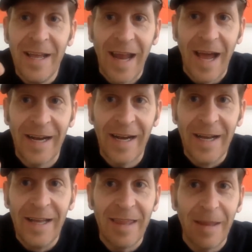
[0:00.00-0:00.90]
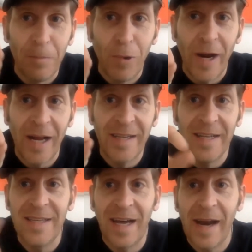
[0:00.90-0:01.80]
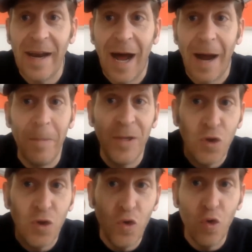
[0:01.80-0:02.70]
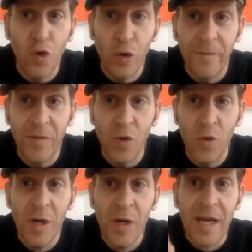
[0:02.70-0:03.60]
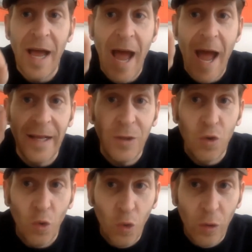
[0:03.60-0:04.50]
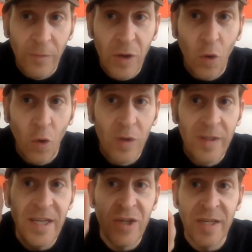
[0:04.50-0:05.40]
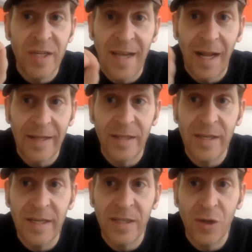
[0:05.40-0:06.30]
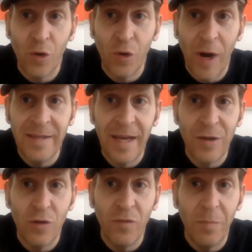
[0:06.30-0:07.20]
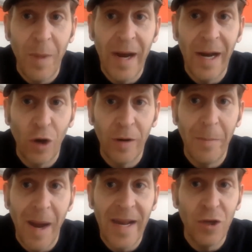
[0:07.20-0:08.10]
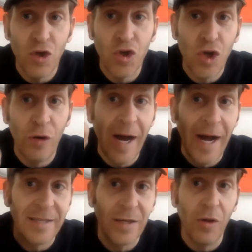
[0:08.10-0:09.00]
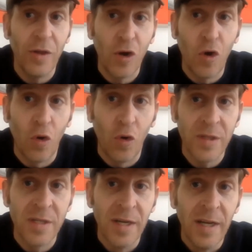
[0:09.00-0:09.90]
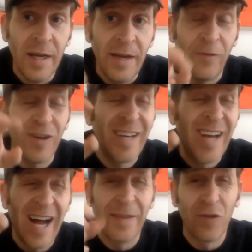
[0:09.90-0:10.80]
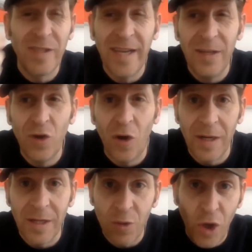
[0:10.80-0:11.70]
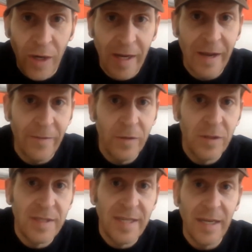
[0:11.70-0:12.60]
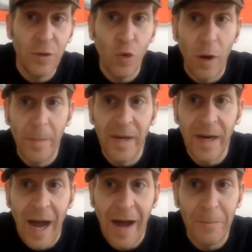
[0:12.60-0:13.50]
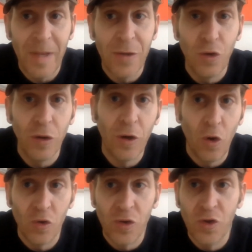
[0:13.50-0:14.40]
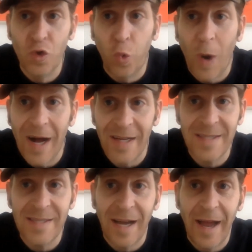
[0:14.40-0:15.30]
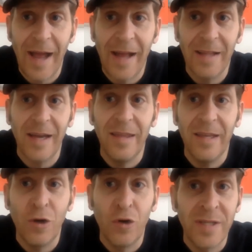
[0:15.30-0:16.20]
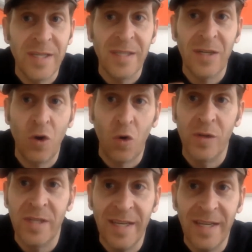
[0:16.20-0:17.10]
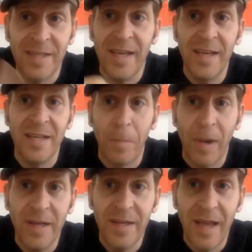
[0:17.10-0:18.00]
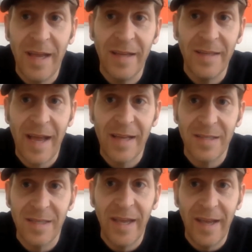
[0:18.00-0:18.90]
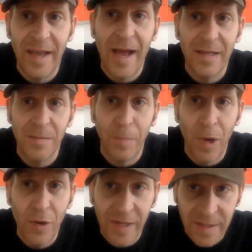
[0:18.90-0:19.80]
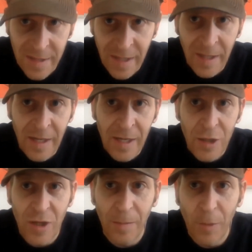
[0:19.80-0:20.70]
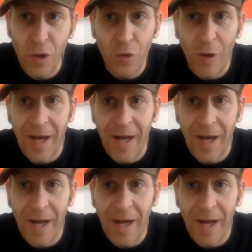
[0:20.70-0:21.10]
like the product inside and out, but you do the review and your your teaching style is is great and you've made a lot of money and you show guys on the course for guys for ten dollars, you're going to get seeing Robin. I've been through the course twice, and the Chris's course is there as a is as there as a bonus. So I'm going to yeah, write